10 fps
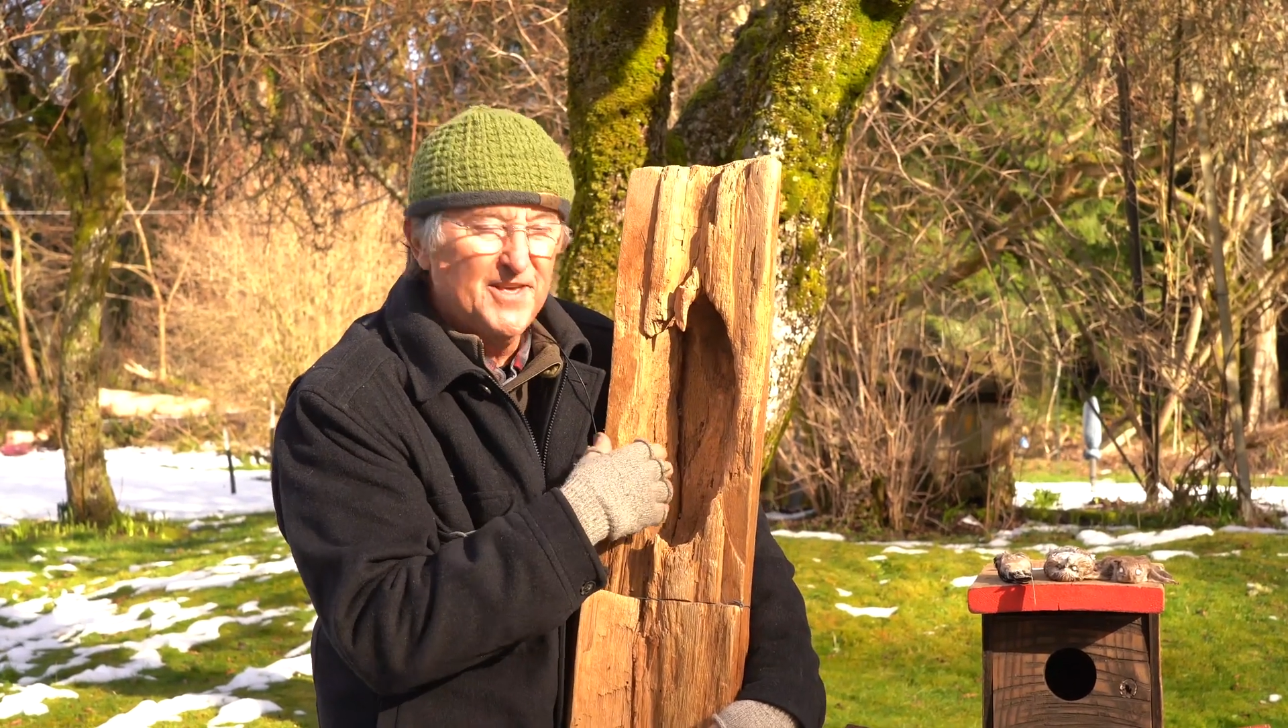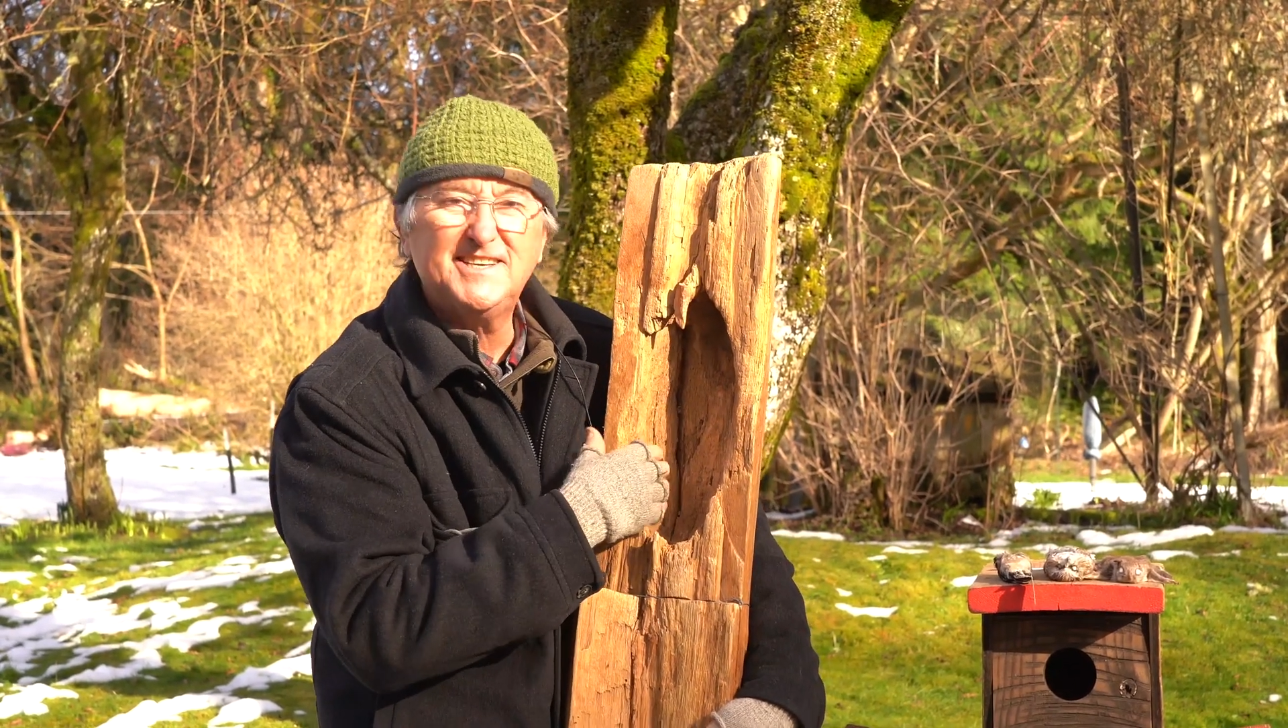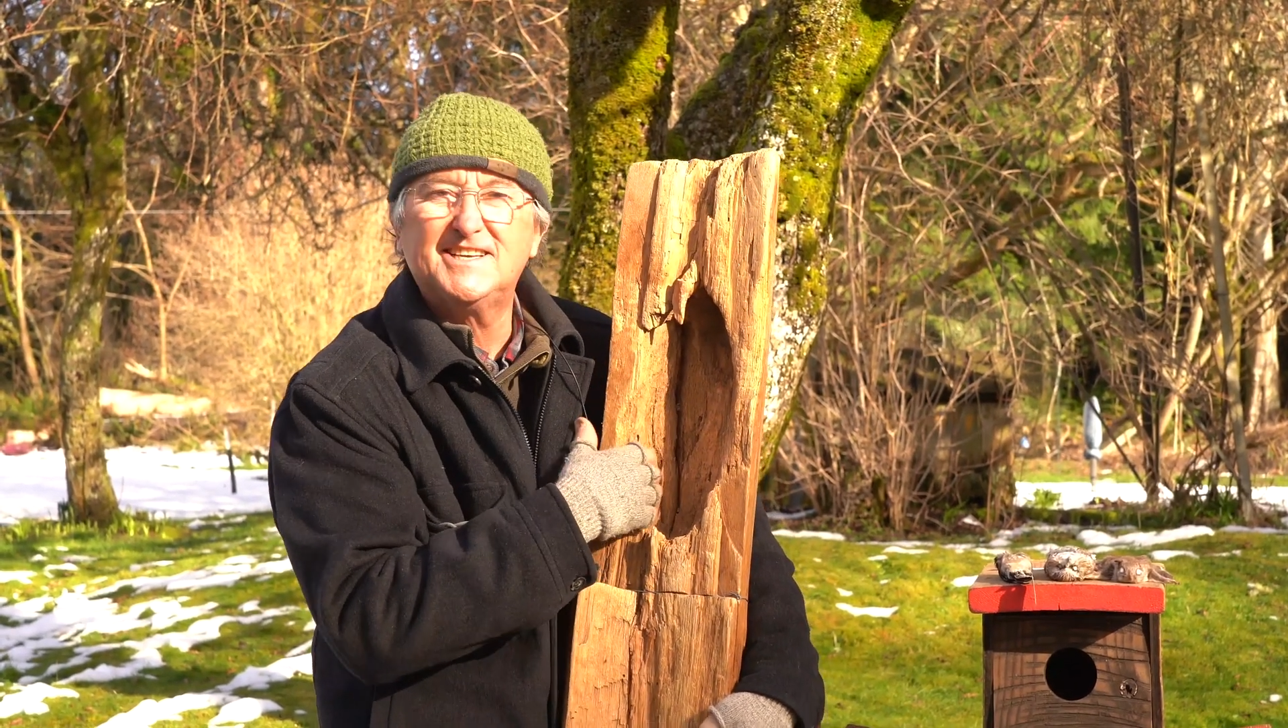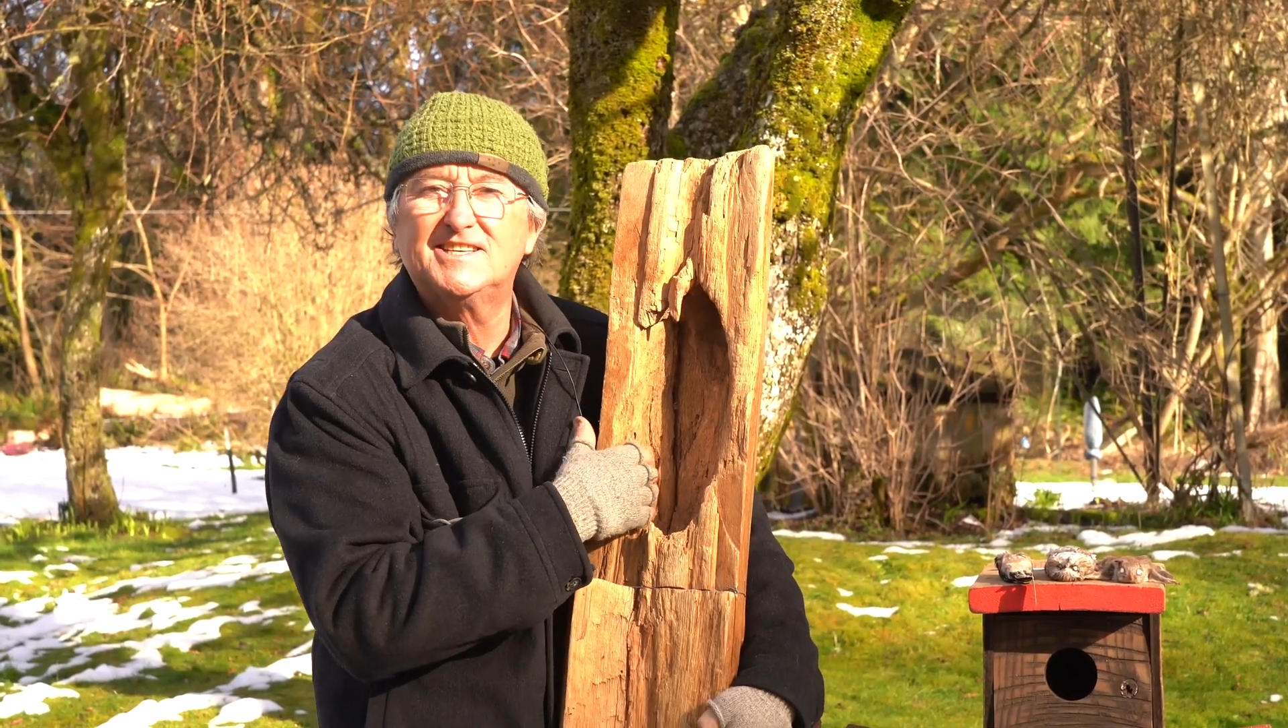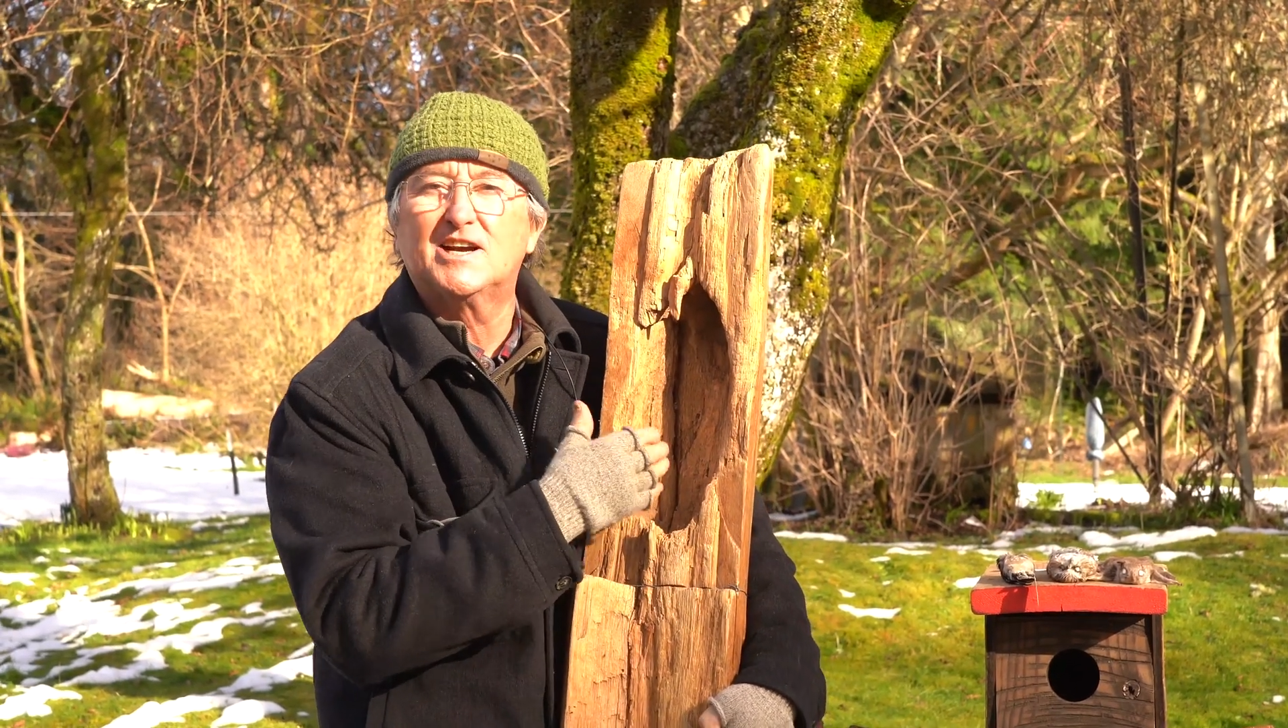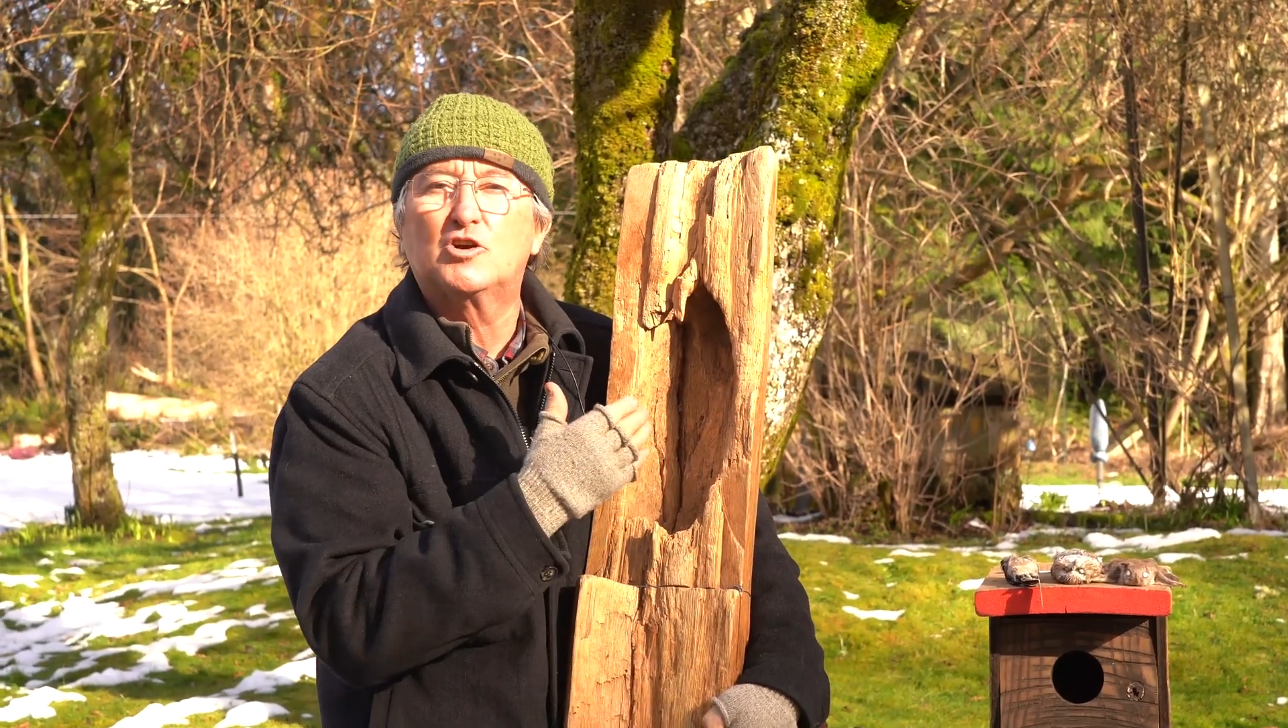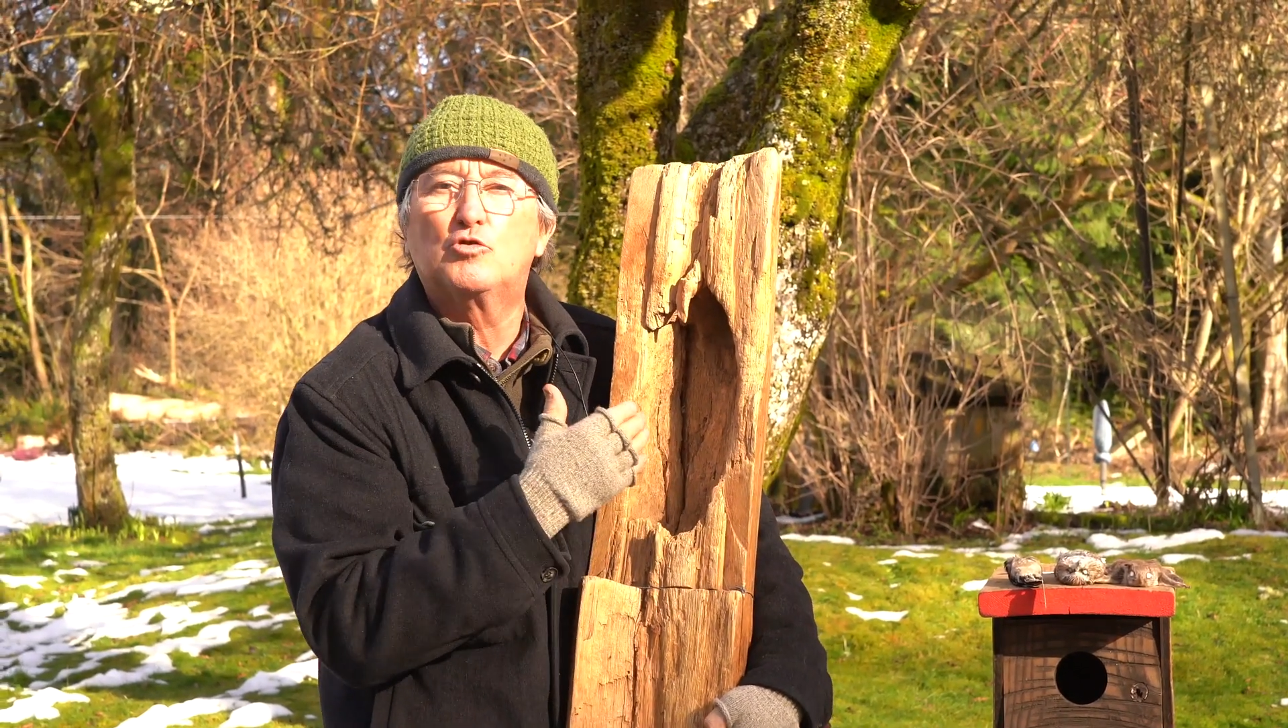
this is a